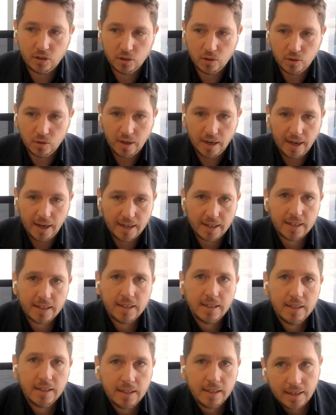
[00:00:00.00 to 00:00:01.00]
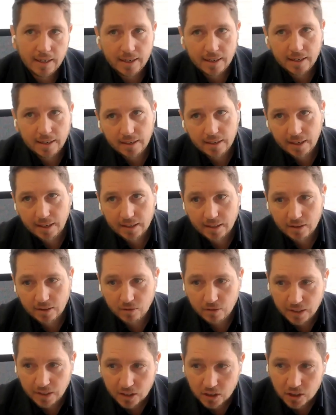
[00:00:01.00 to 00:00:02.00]
to a uh, a
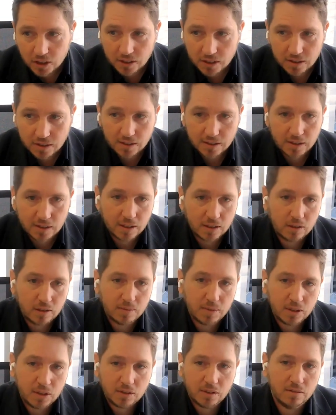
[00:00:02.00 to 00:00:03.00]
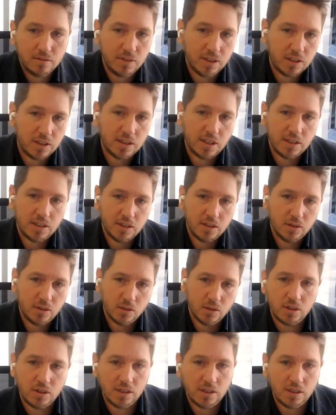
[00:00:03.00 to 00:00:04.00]
conviction, a criminal conviction under the
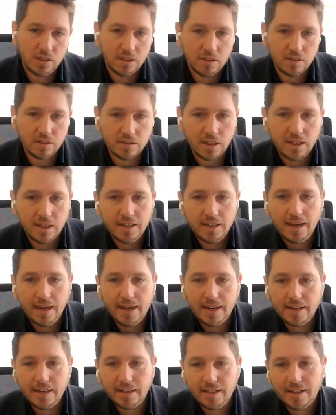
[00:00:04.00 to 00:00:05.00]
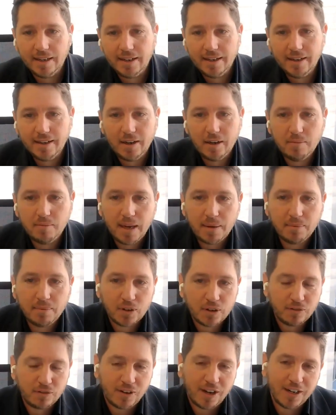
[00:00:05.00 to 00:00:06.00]
law. She is a, a
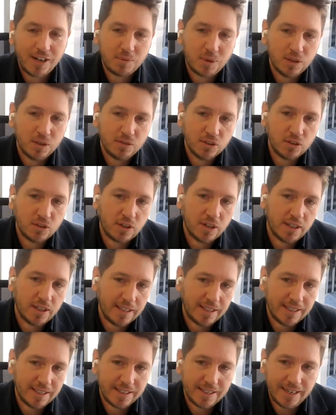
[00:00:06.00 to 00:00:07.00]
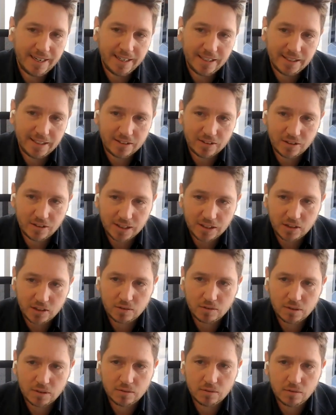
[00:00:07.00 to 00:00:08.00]
member of Fireproof Australia and
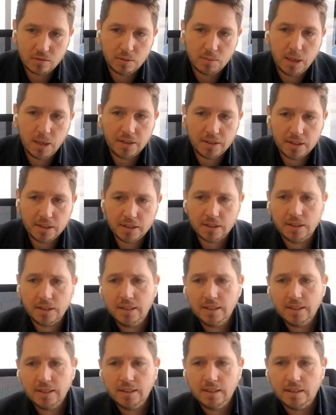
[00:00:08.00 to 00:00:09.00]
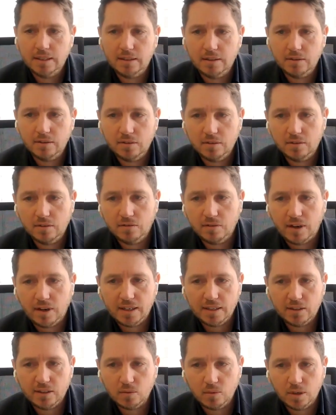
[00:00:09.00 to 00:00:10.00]
Extinction Re Rebellion. Uh,
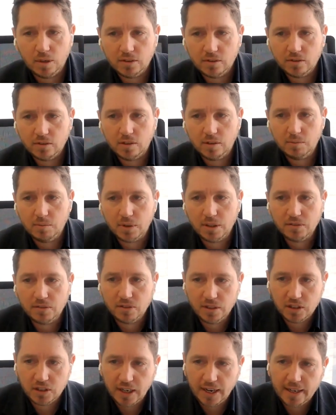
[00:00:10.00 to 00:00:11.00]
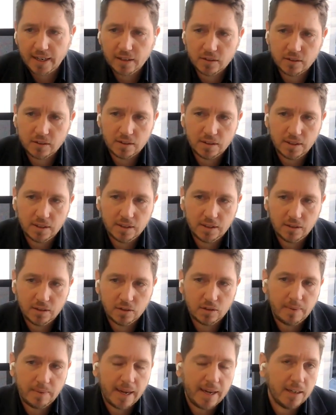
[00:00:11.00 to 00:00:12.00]
Violet was briefly jailed uh,
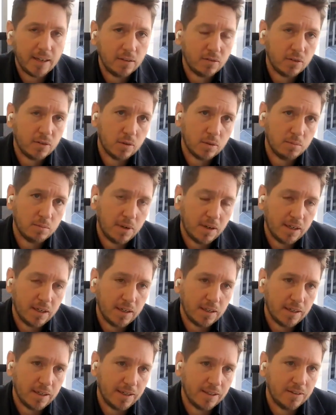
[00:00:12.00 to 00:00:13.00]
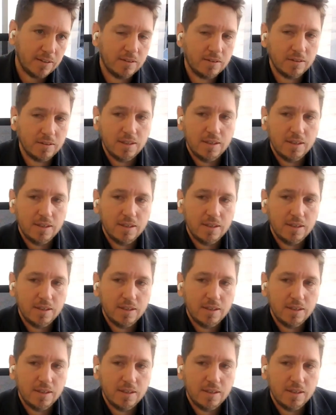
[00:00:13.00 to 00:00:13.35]
on remand for, uh, as